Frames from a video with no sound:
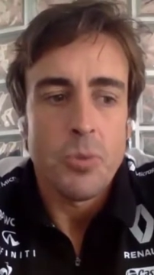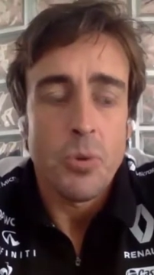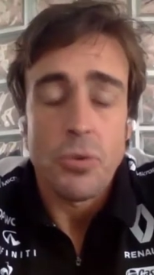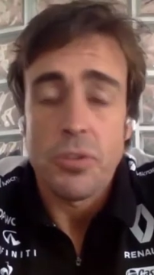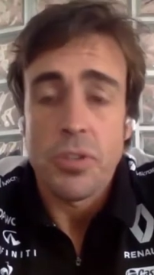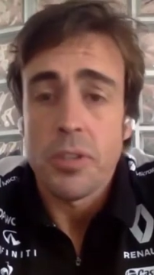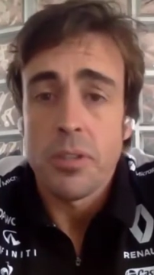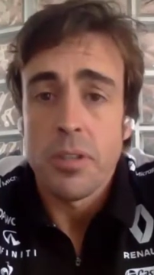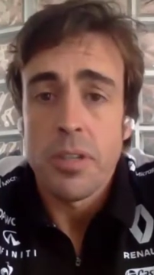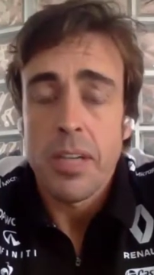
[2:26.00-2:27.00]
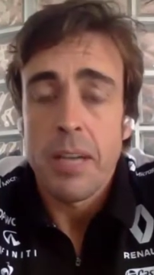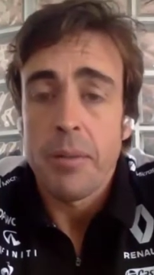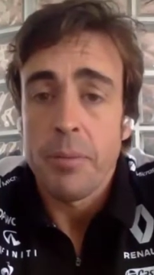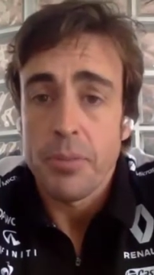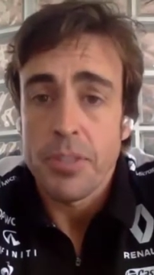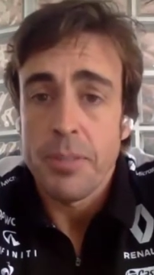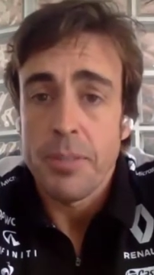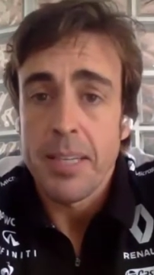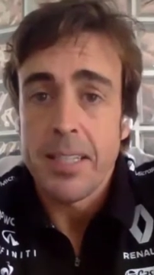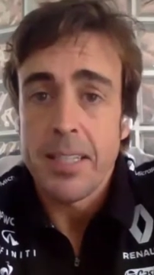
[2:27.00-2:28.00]
consider every
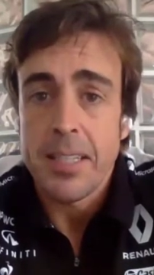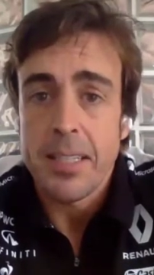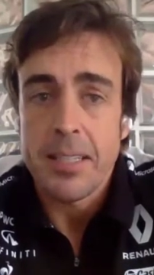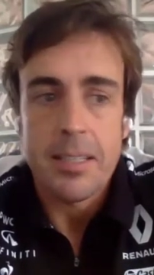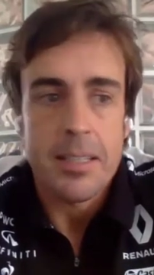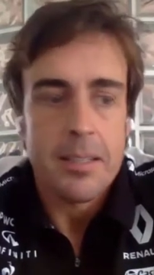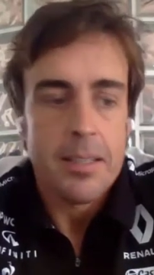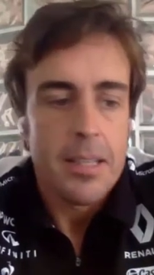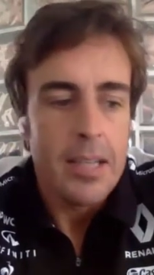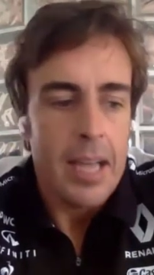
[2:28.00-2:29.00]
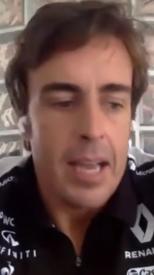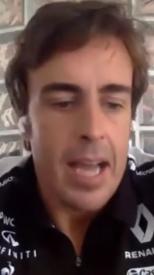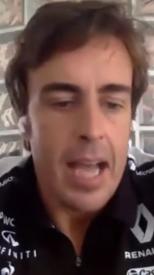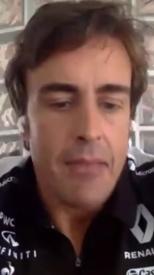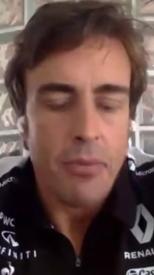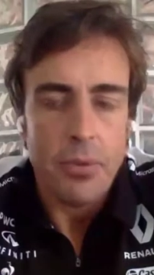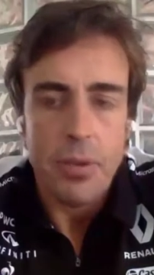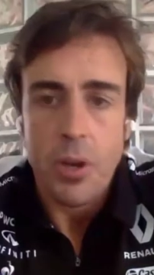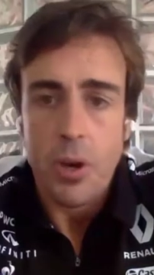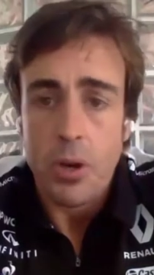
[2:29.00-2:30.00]
possibility and have all the
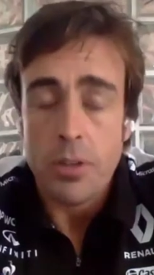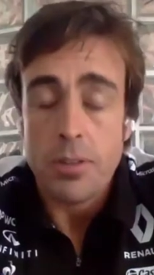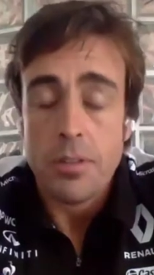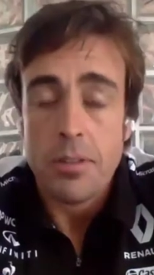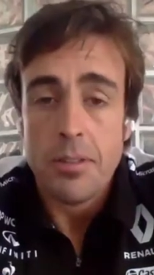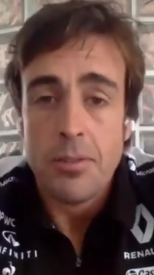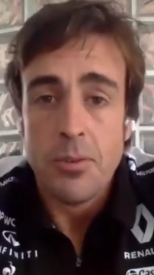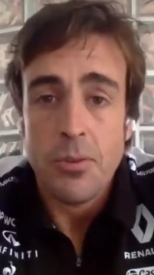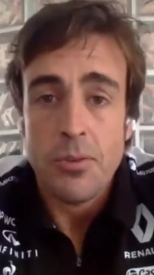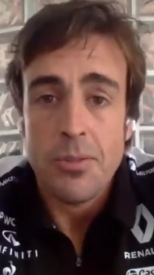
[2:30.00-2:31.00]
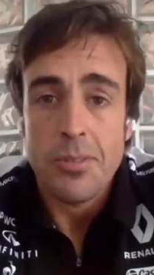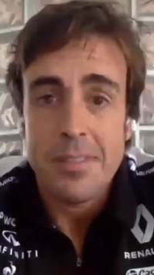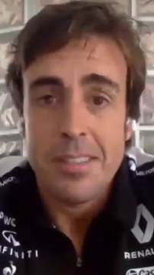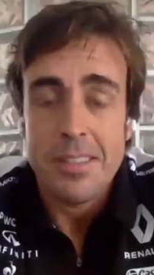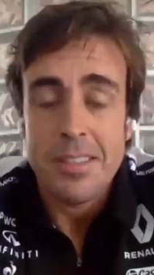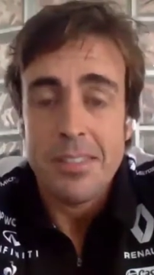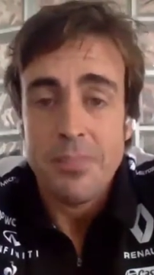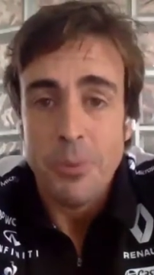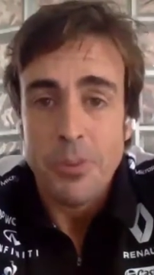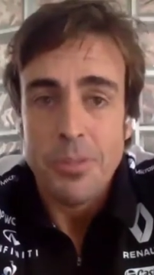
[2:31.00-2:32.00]
cards, if
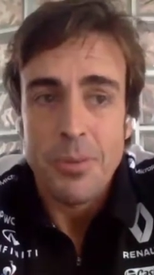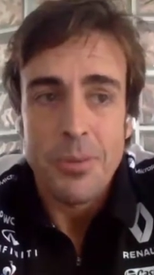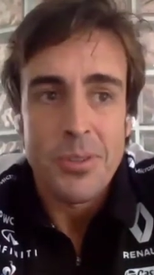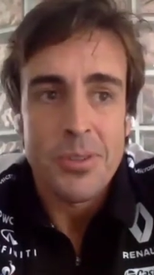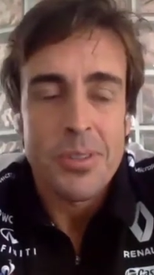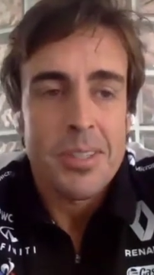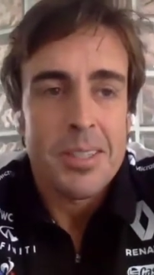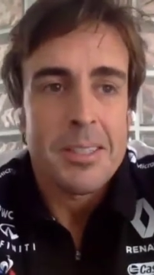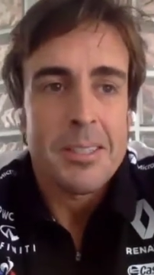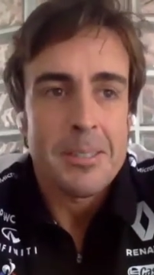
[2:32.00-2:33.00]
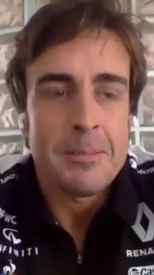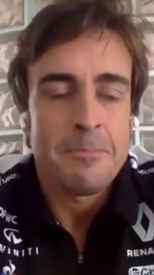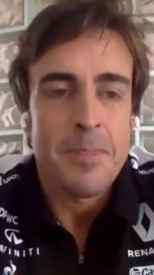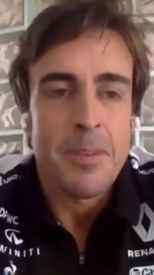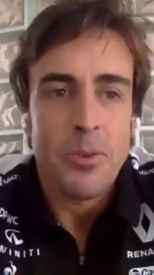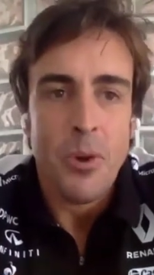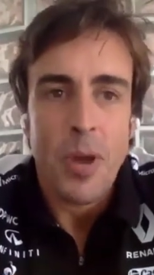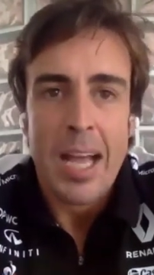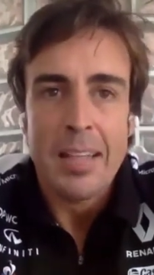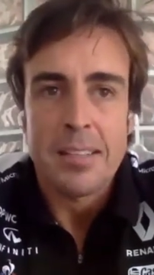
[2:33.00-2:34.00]
possible, on your
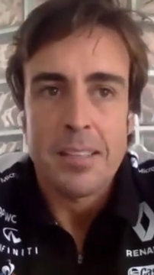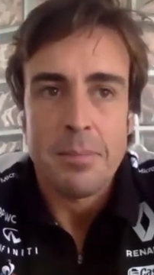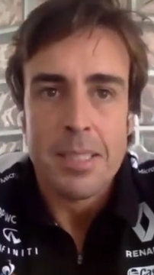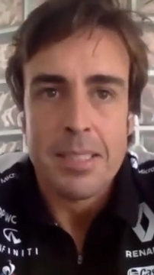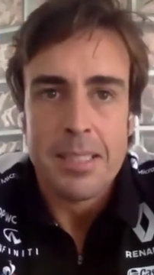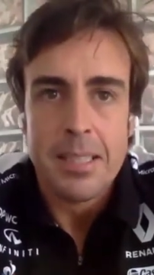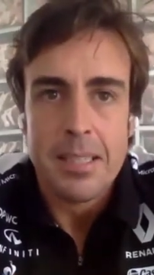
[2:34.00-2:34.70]
hands. But